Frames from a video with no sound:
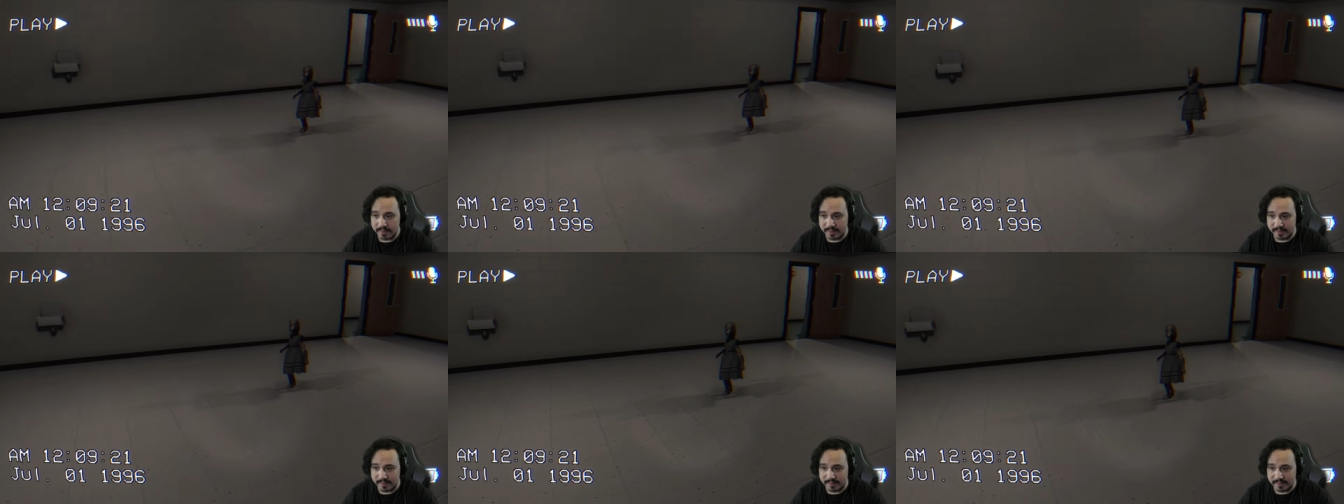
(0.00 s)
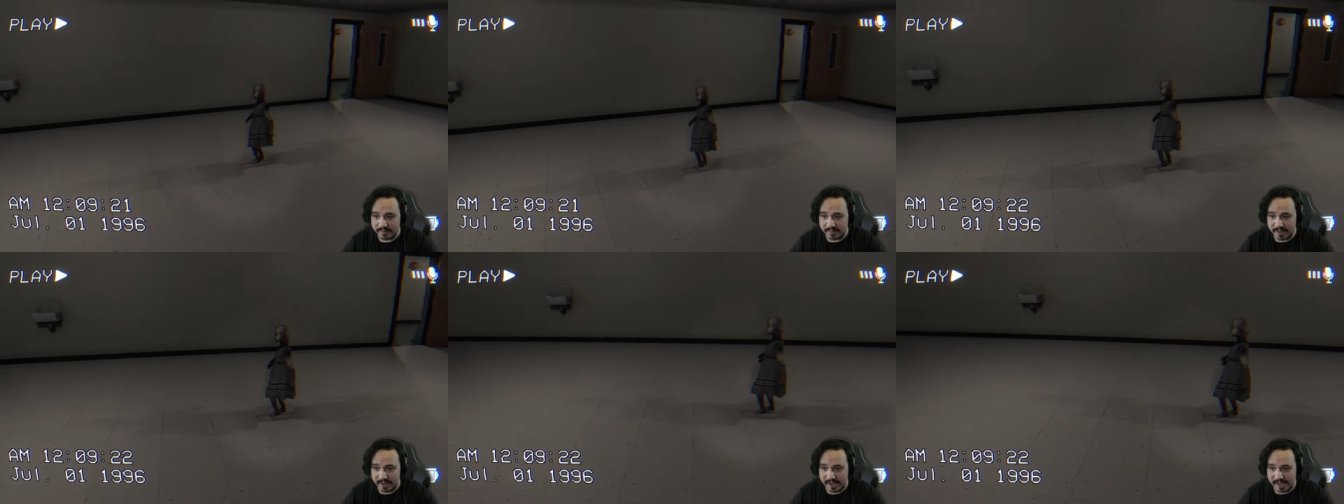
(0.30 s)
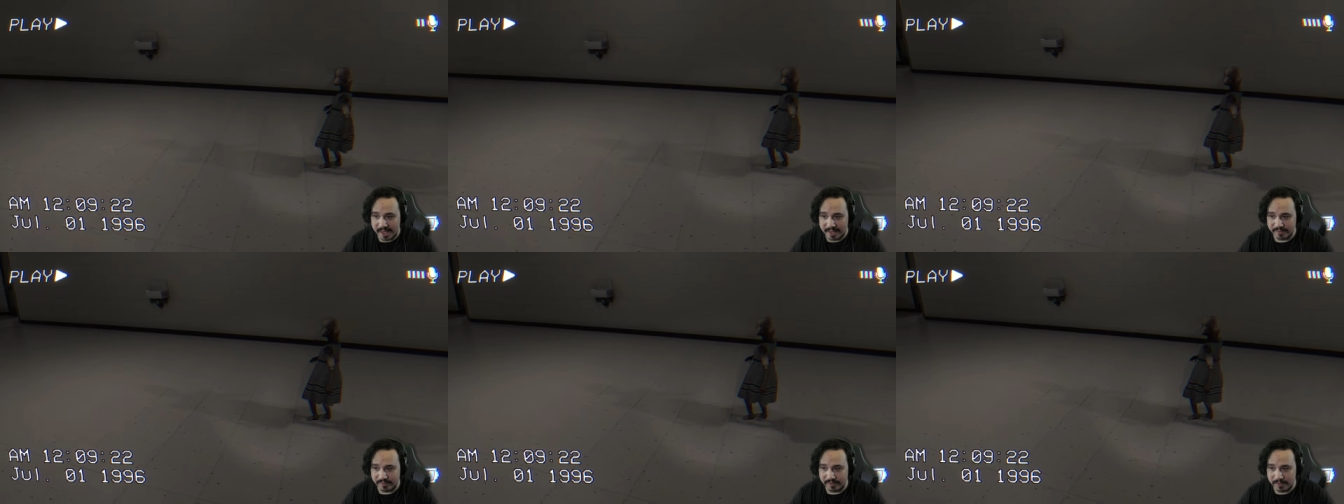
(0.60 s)
this is like
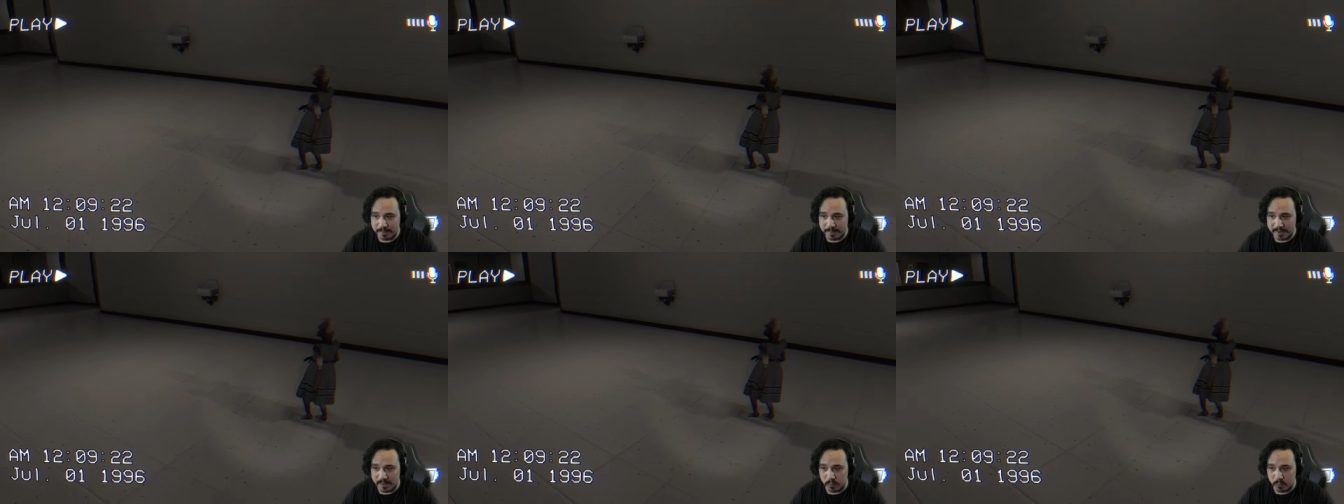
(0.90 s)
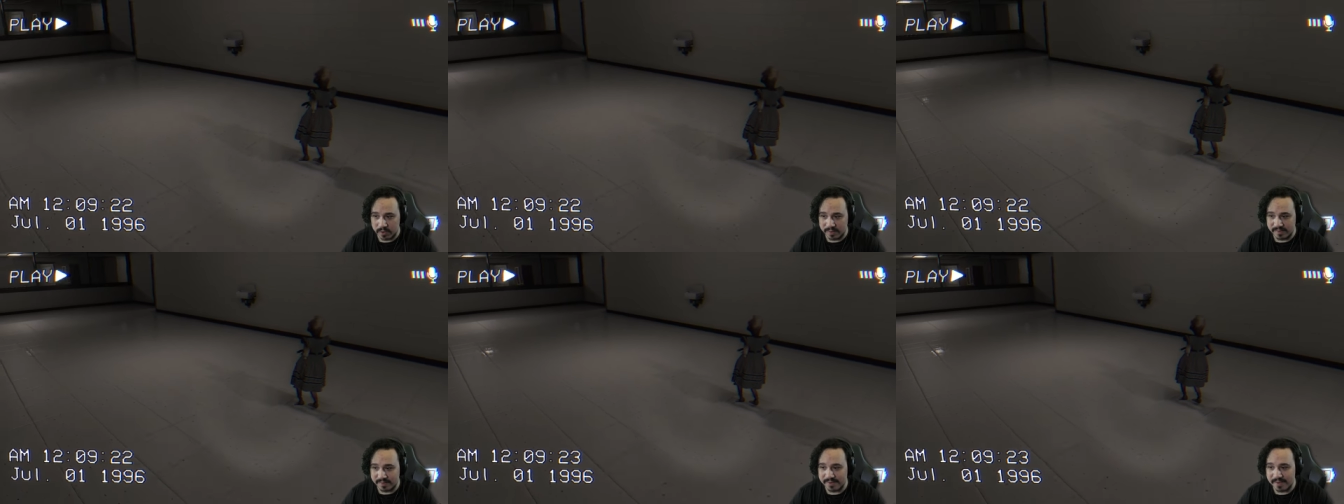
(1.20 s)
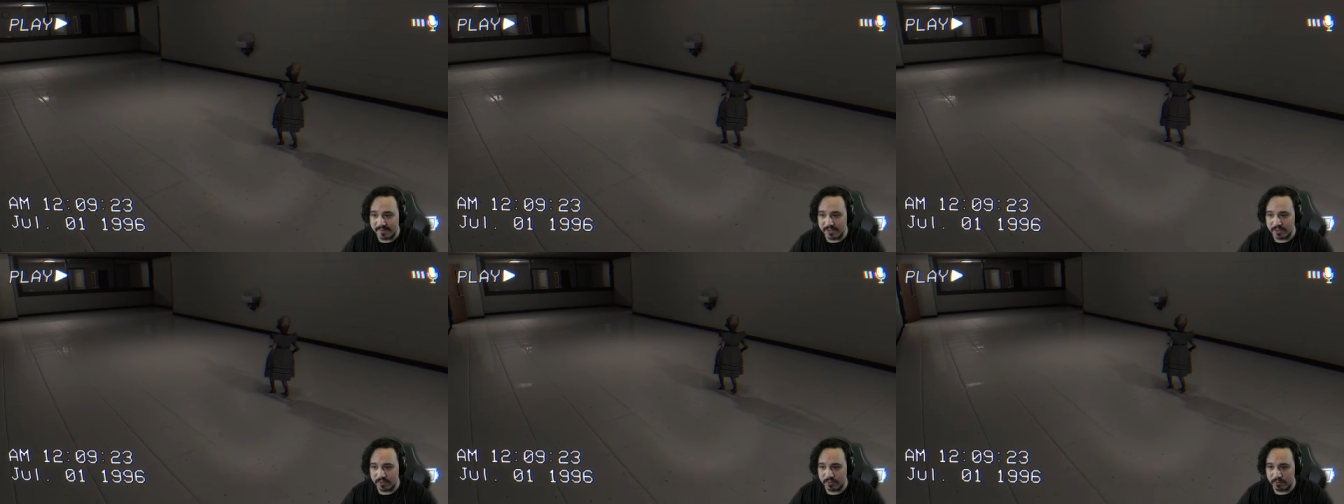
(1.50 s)
S C P one
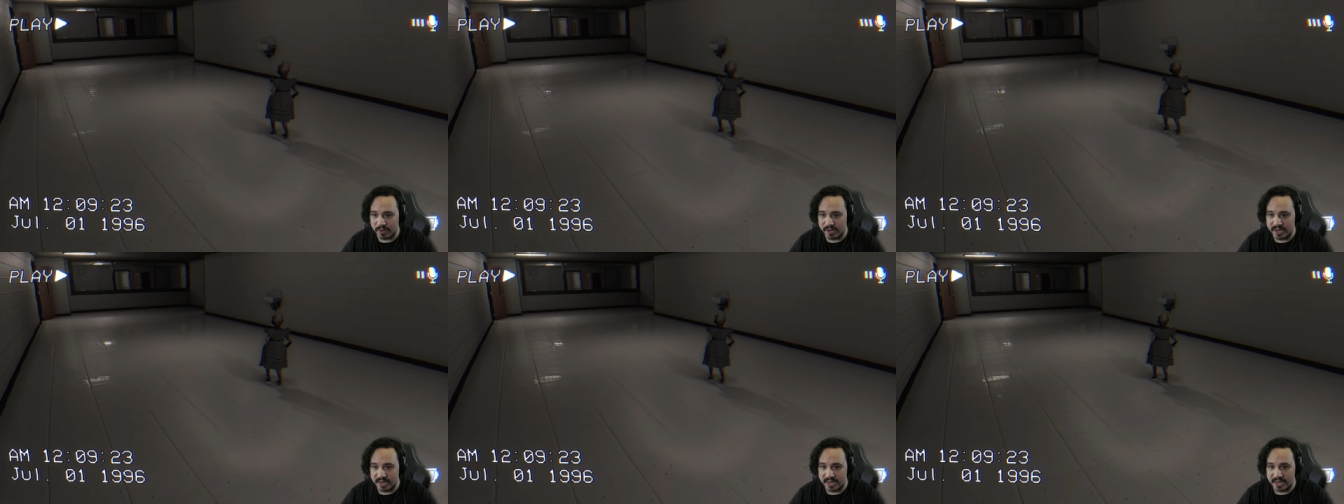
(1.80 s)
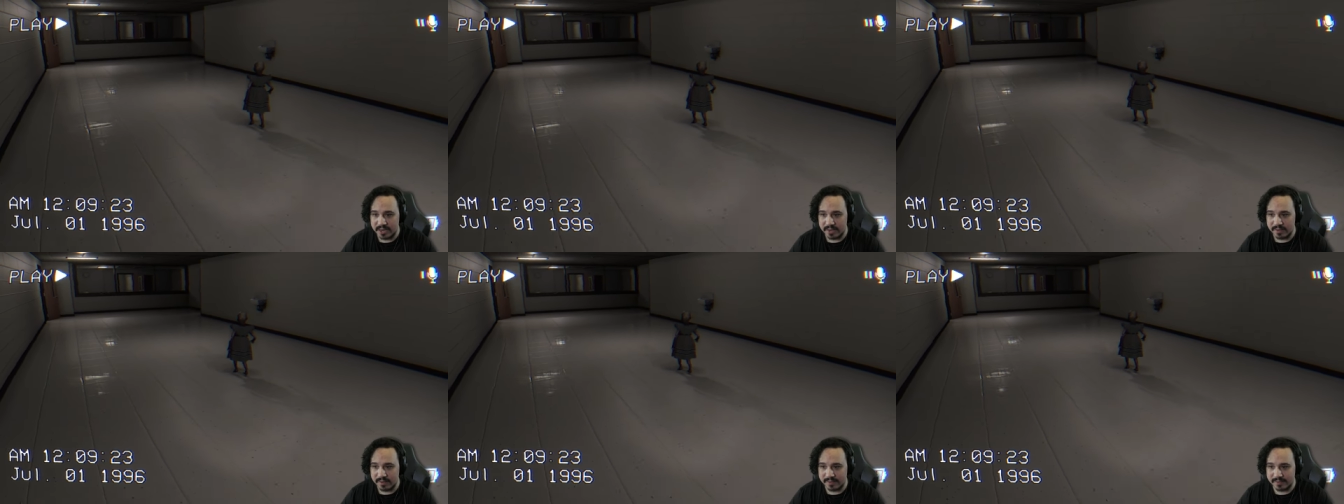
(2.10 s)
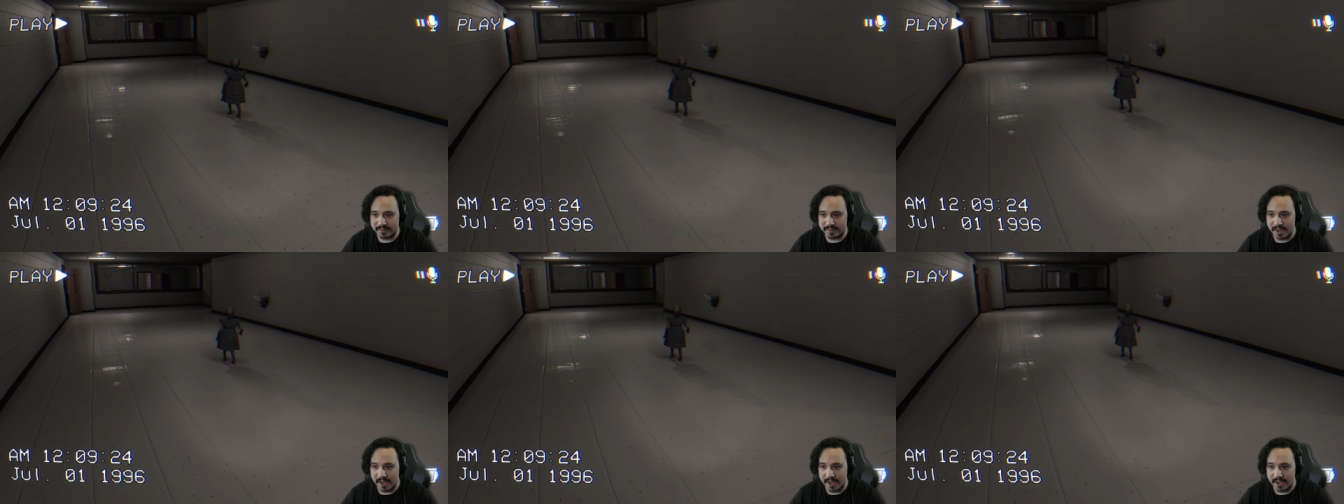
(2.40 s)
seventy-three
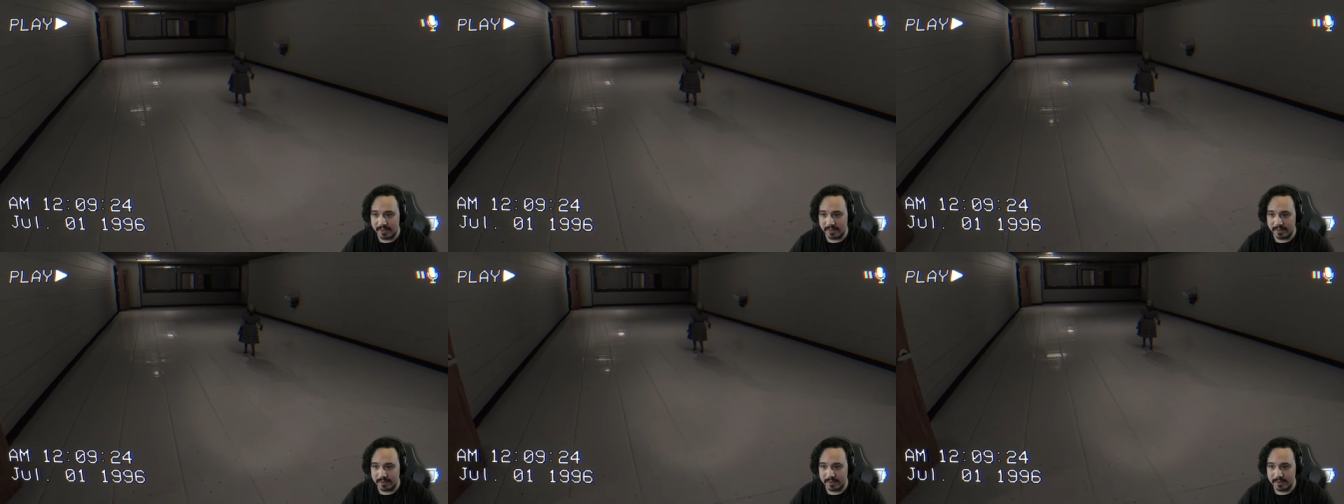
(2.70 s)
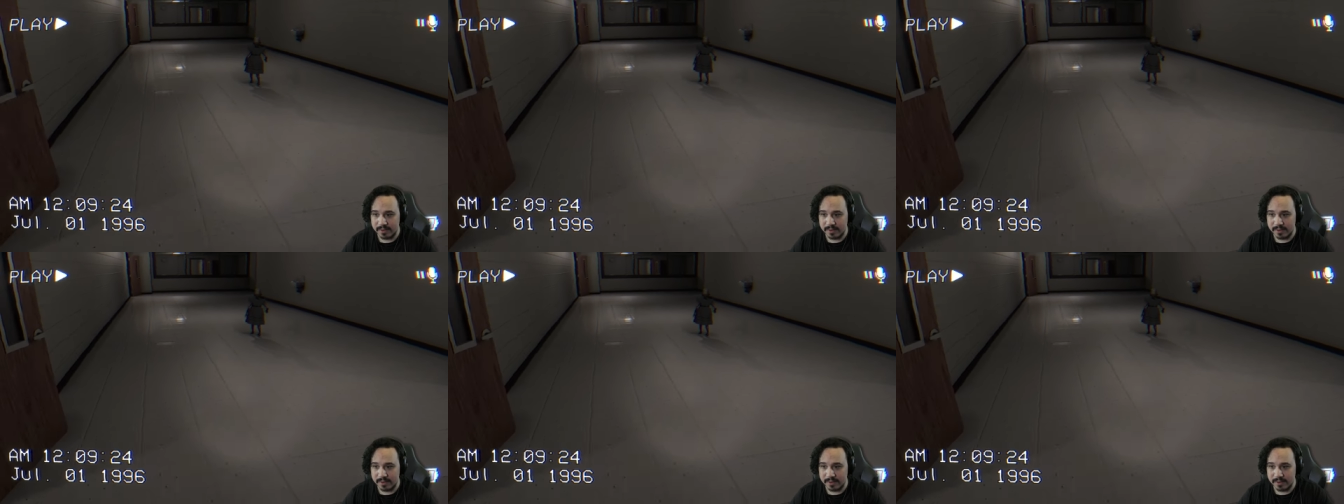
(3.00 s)
style.